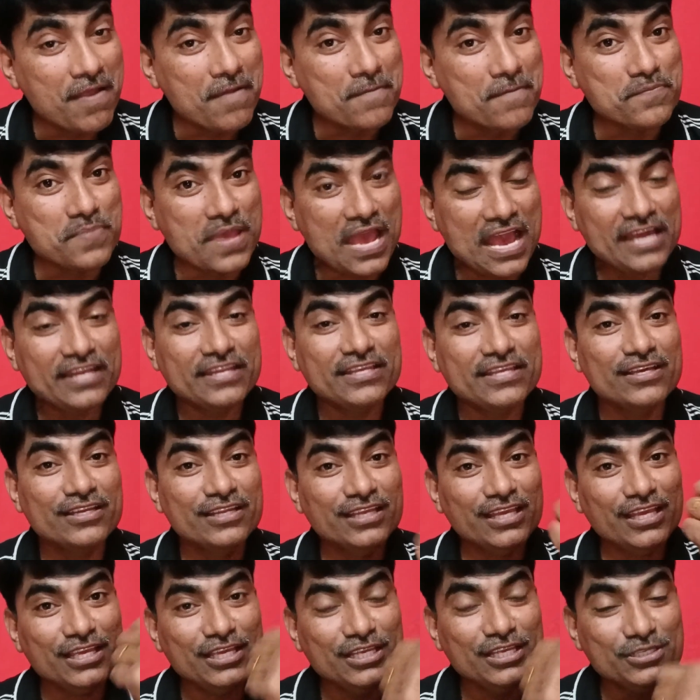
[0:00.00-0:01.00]
Barrier
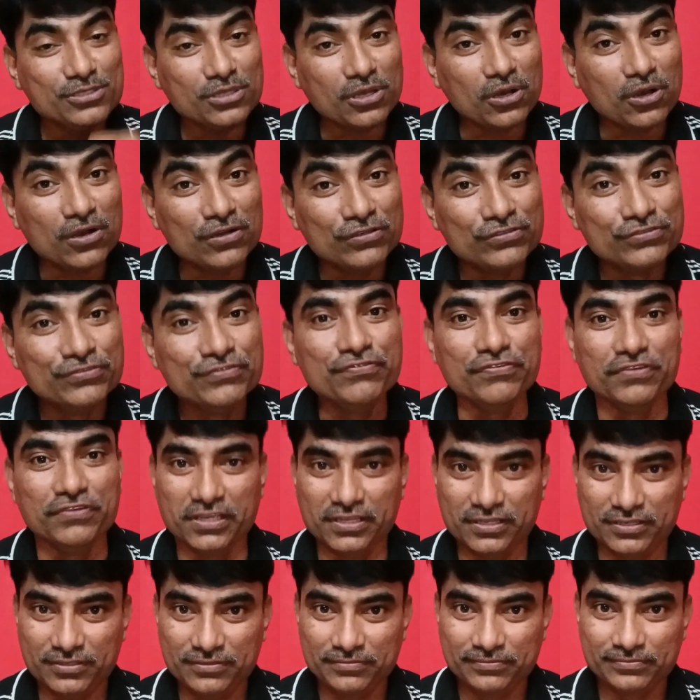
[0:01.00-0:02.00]
is of
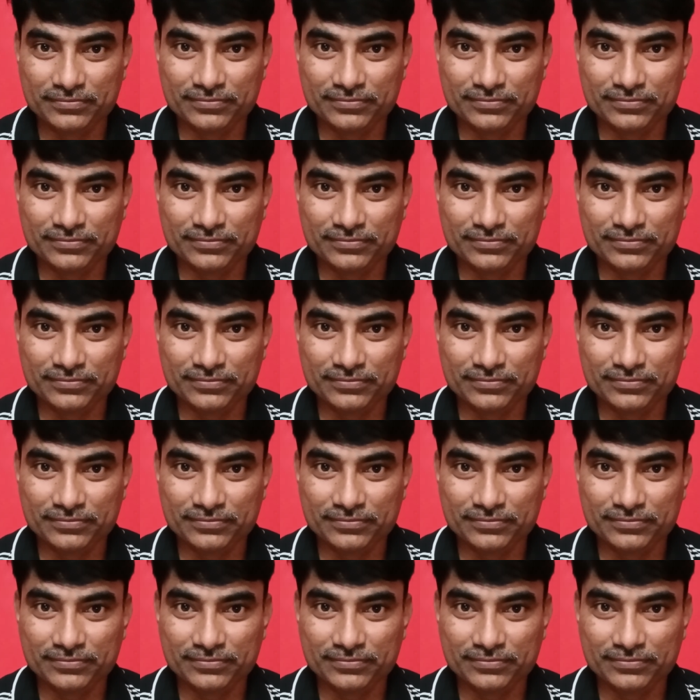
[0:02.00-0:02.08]
fear.